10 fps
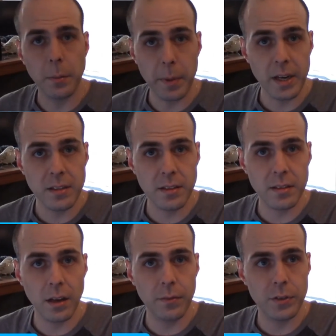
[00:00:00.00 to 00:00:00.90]
The base
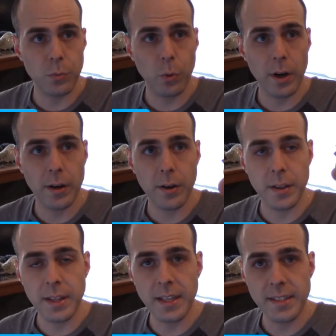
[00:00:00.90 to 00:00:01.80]
itself is where
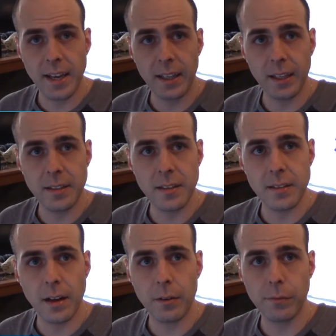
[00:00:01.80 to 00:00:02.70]
the tank gets
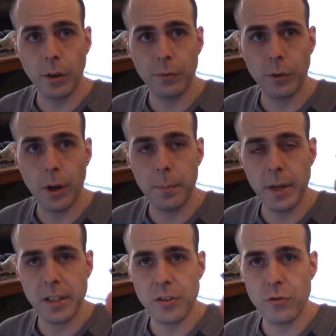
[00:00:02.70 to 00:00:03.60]
its airflow from.
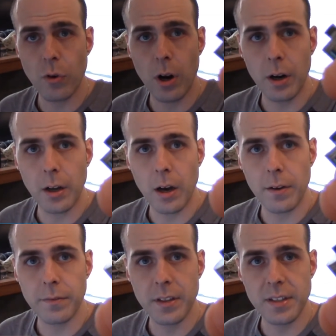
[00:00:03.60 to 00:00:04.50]
It's drawn
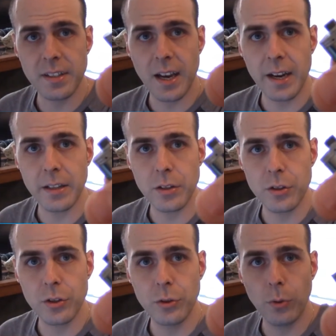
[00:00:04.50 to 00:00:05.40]
off the side.
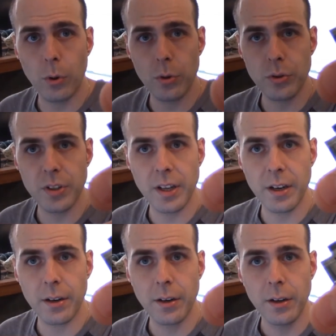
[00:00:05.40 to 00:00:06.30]
There's two holes
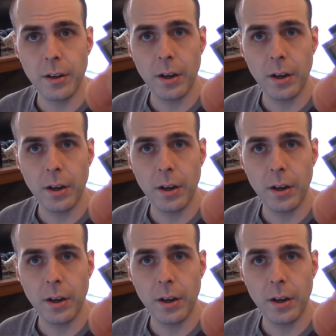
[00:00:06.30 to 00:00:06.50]
there.